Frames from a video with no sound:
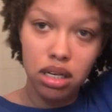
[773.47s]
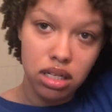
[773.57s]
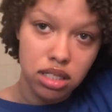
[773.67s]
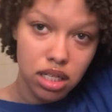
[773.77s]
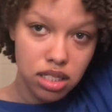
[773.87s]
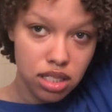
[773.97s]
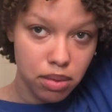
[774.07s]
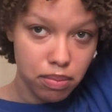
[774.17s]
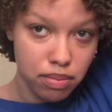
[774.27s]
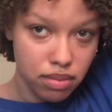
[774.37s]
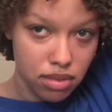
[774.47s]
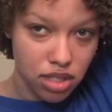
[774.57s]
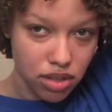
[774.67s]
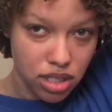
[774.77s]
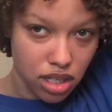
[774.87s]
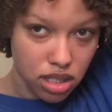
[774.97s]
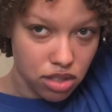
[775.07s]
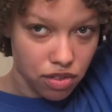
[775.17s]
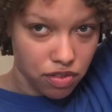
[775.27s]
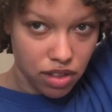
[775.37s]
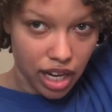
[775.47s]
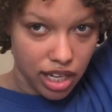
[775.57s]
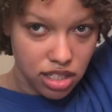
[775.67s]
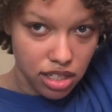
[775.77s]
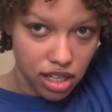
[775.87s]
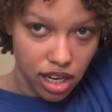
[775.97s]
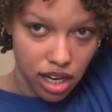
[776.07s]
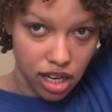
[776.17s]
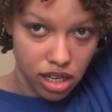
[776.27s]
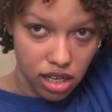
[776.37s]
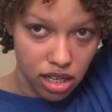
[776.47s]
just so it's not so flat to your head.